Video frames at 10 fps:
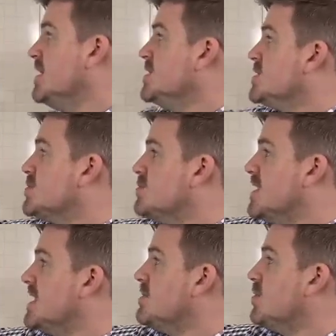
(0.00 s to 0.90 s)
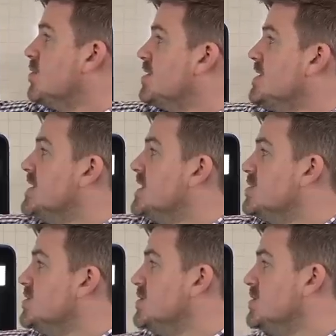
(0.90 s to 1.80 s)
So it's really important that
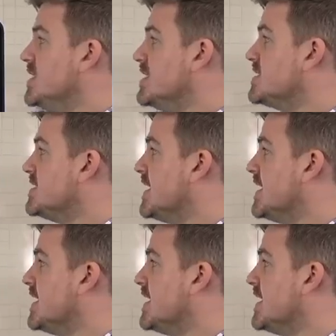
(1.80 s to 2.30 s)
you do this,